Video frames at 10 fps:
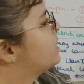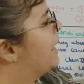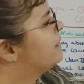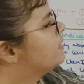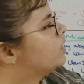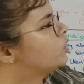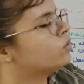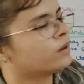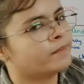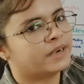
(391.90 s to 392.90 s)
length
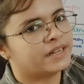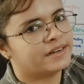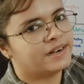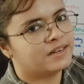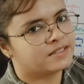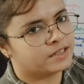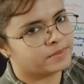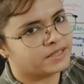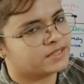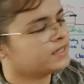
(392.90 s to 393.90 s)
tooth material
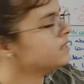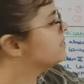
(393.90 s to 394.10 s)
discrepancies,